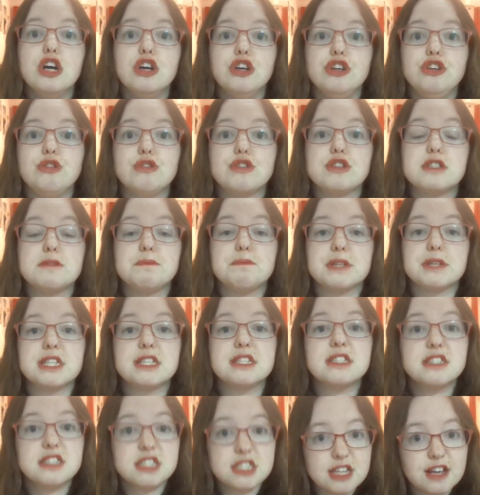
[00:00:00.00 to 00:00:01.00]
your
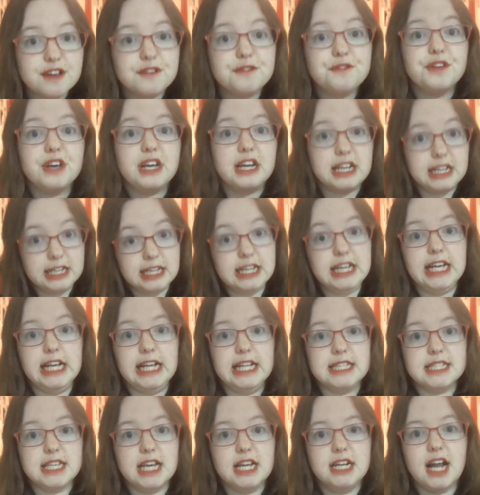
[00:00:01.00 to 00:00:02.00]
specific
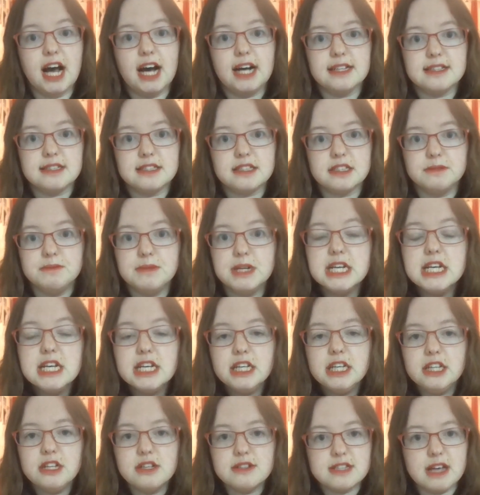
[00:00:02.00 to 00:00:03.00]
needs and not
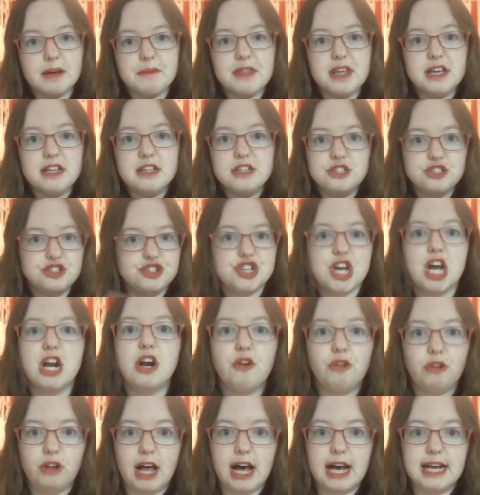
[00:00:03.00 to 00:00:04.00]
something
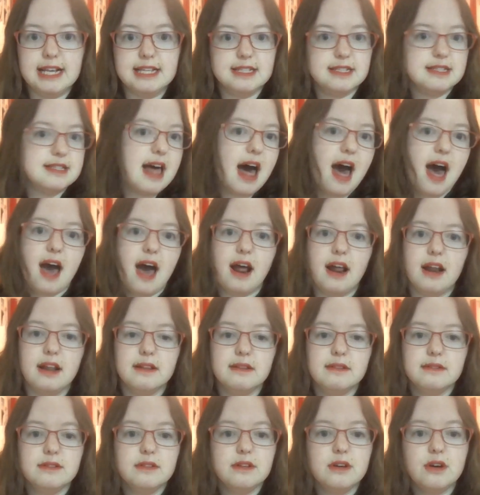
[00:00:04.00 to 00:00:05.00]
generalized that